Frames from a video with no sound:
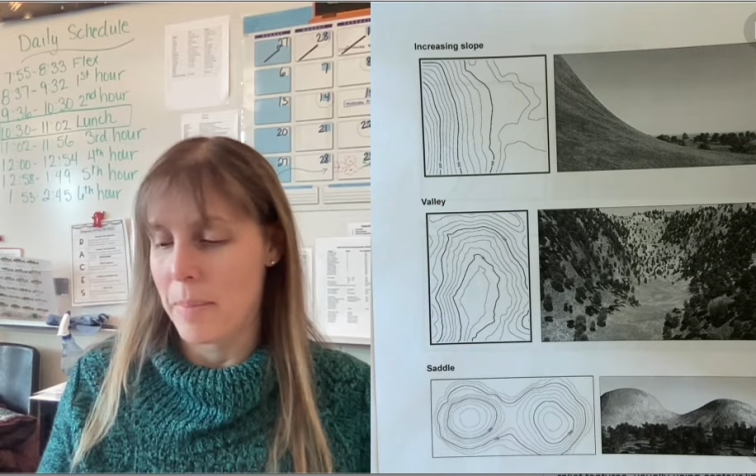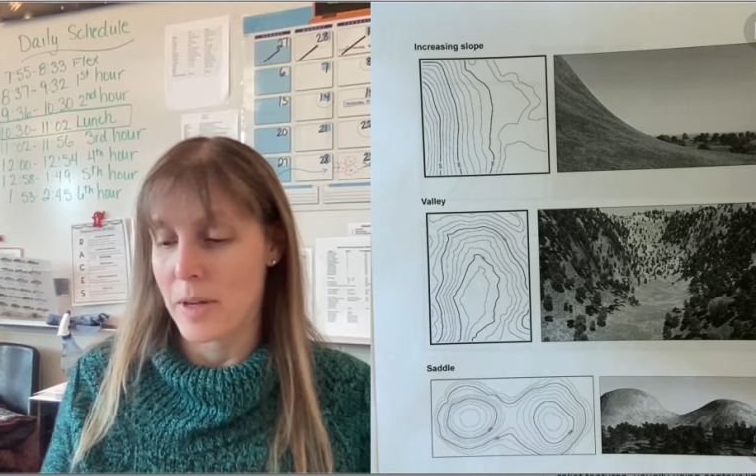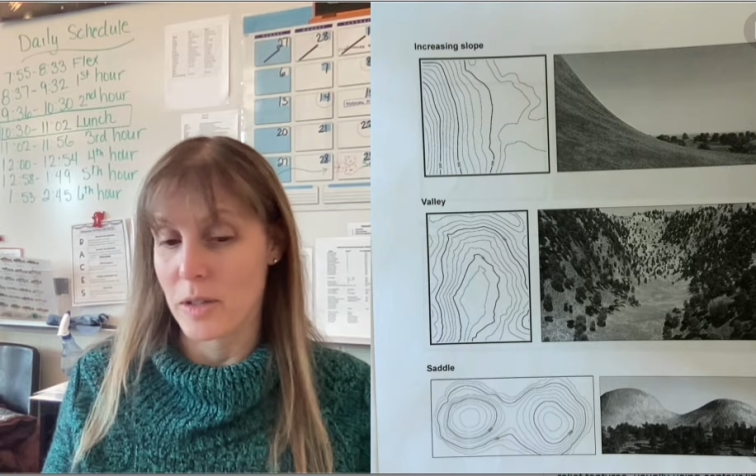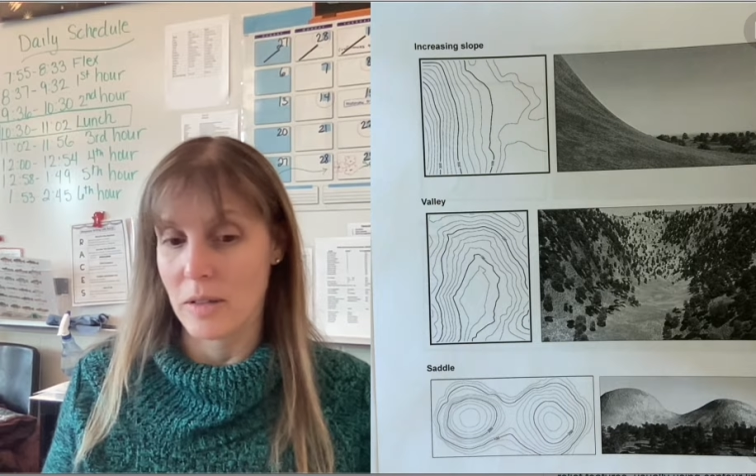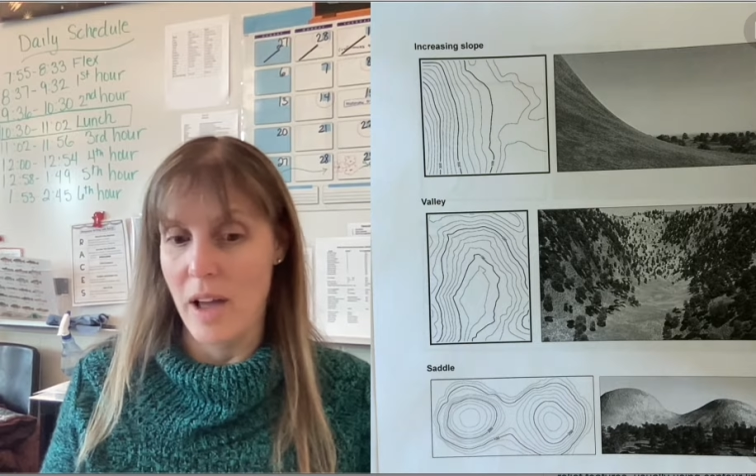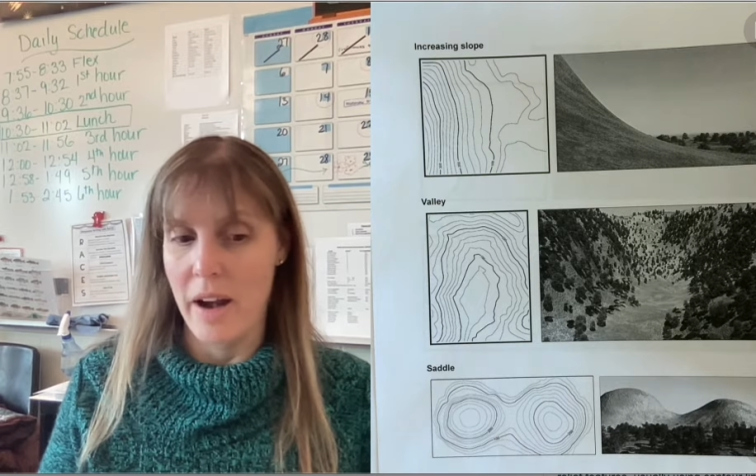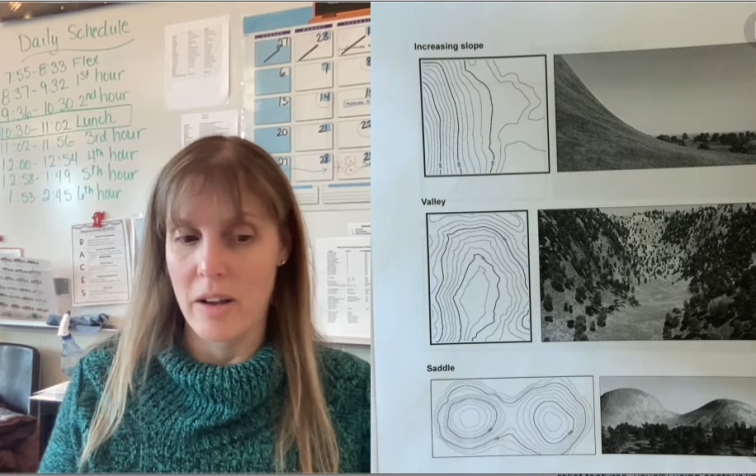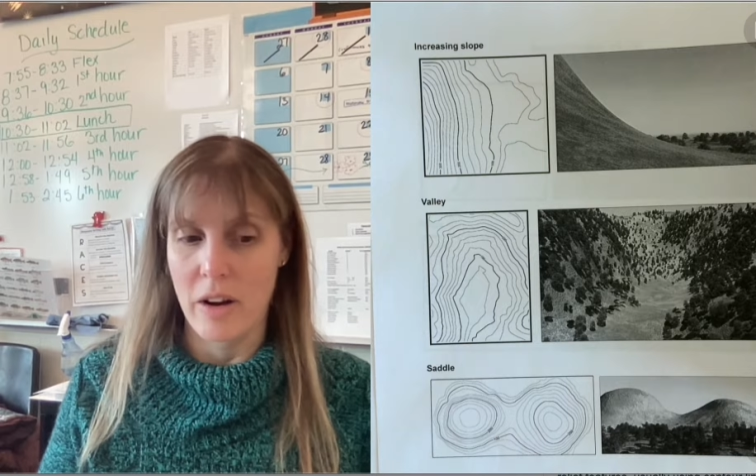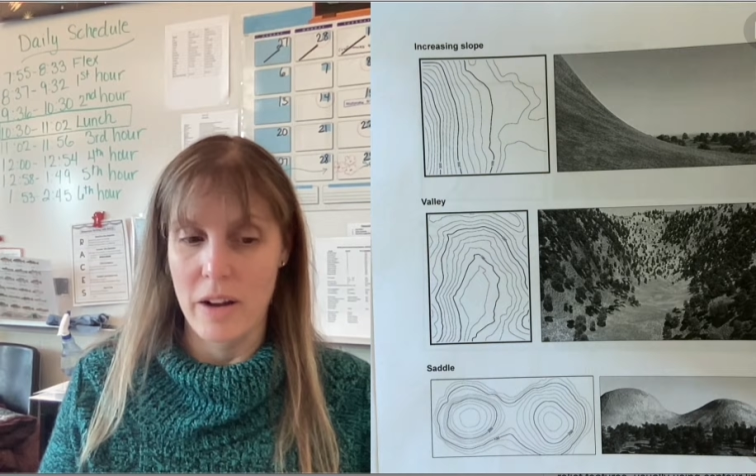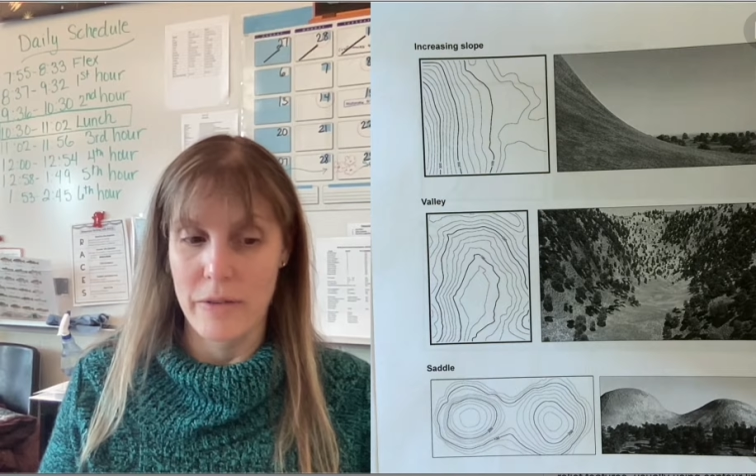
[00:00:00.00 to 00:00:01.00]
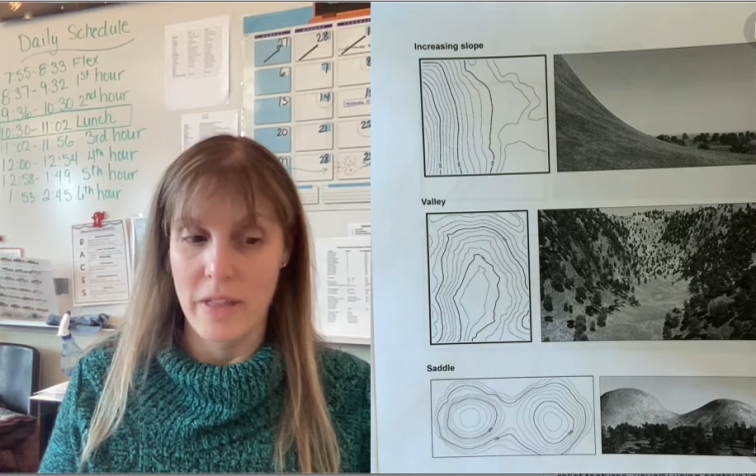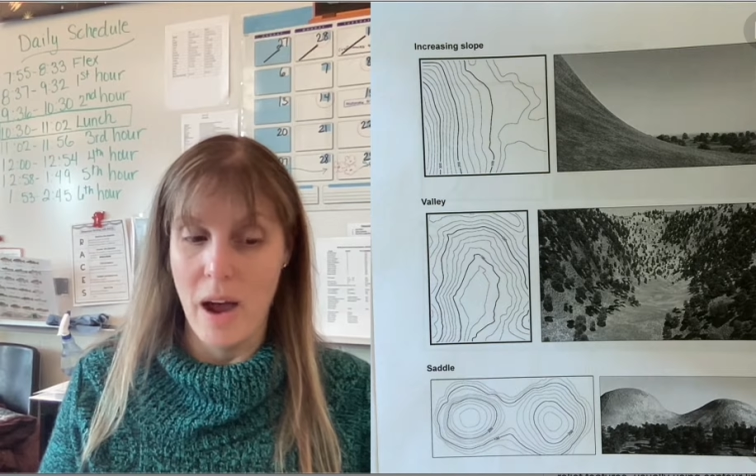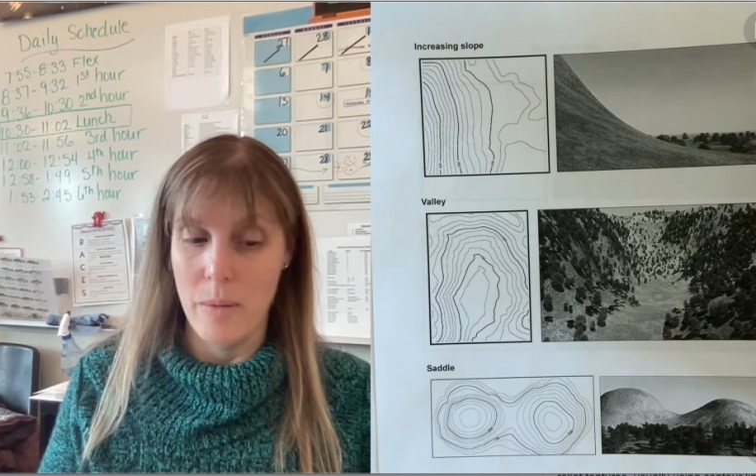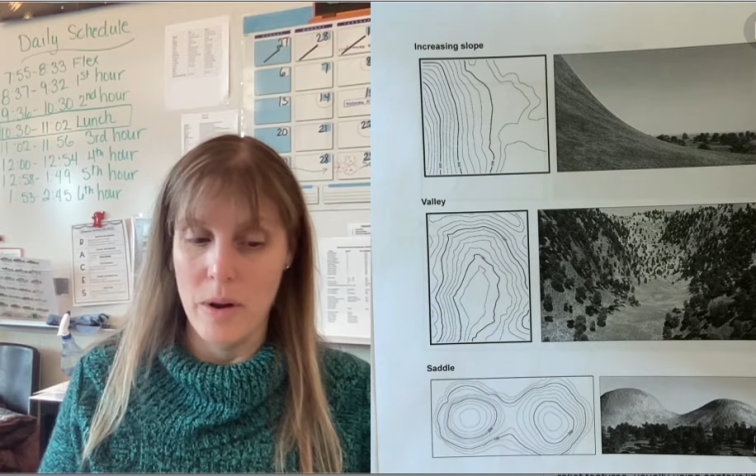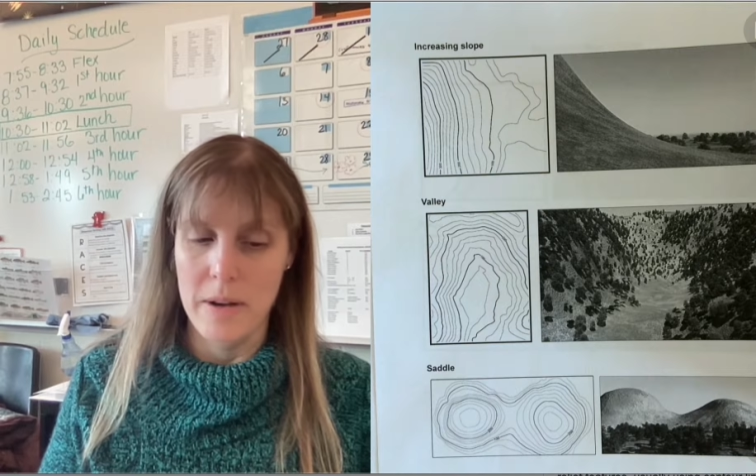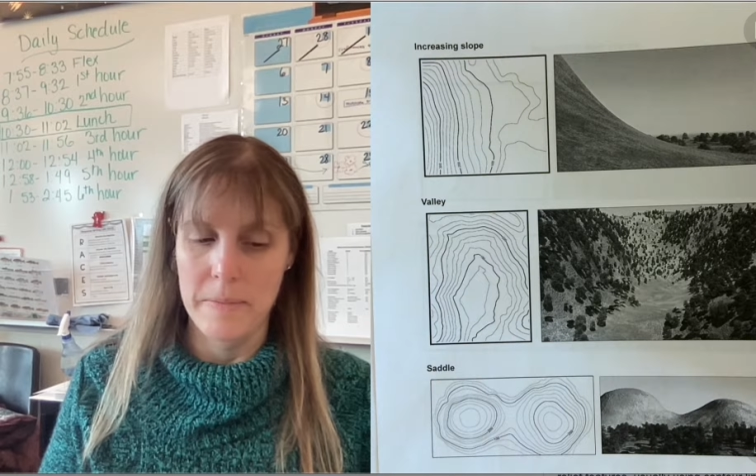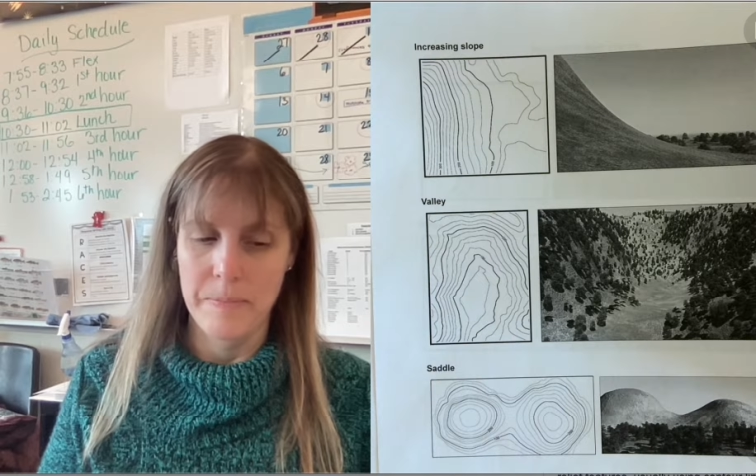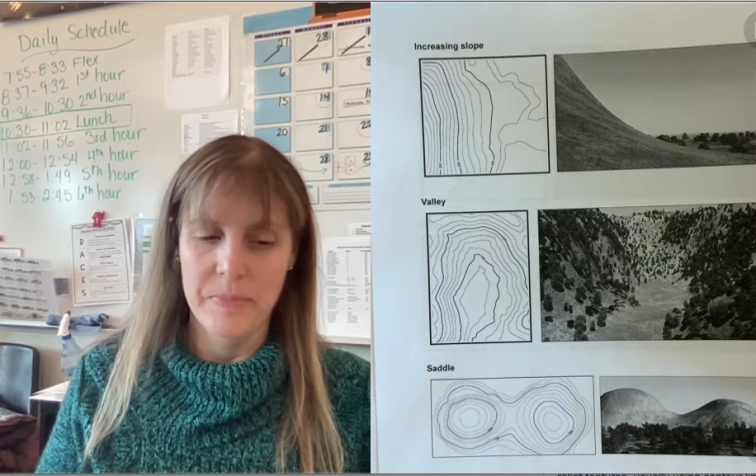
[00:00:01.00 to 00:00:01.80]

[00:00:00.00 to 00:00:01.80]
There's a lot of cutting for that one.